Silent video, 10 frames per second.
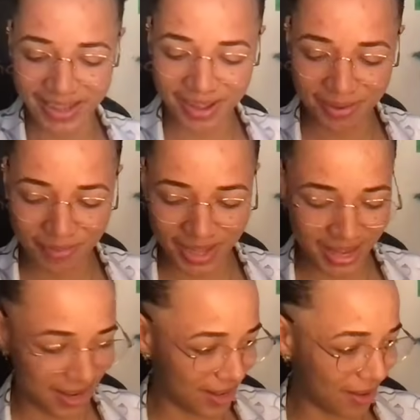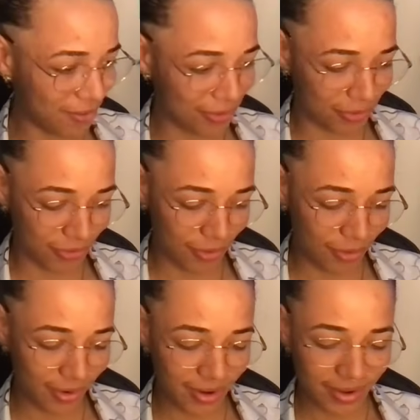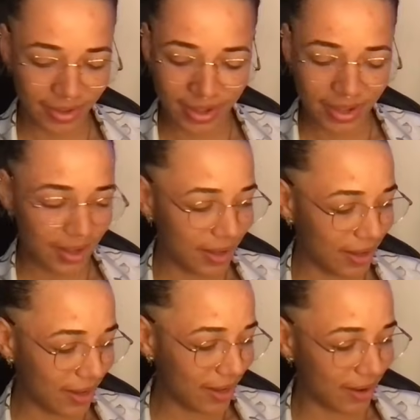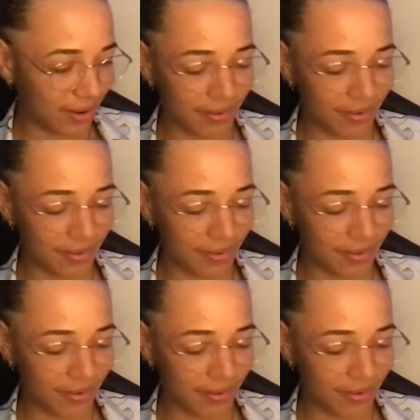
they could be getting done for fraud. All